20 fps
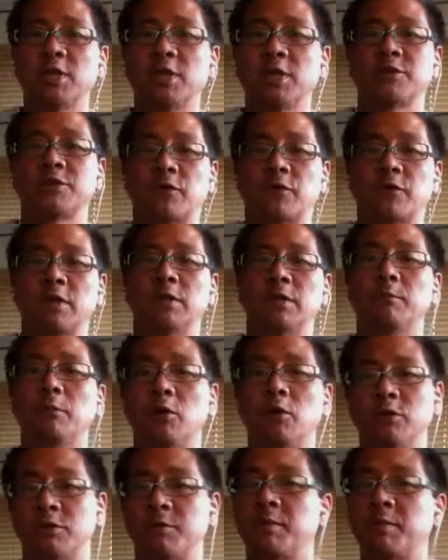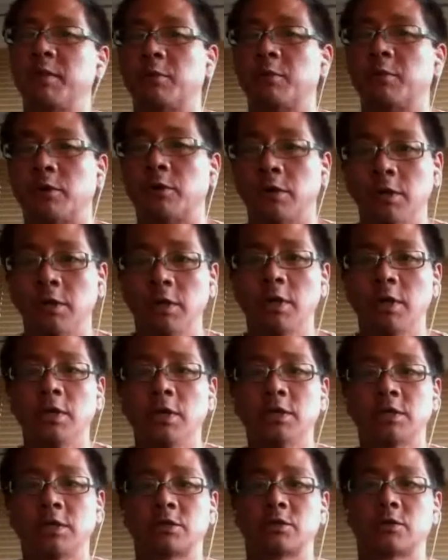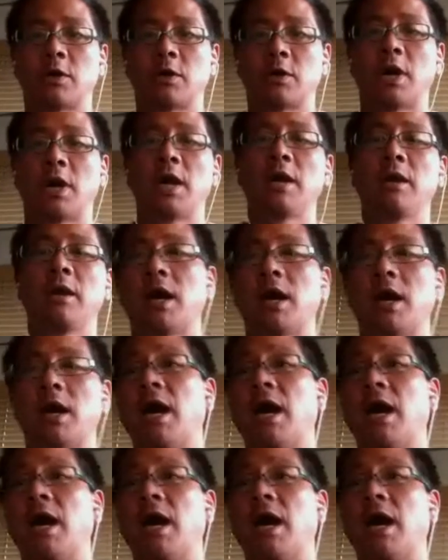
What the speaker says: too much for most people. So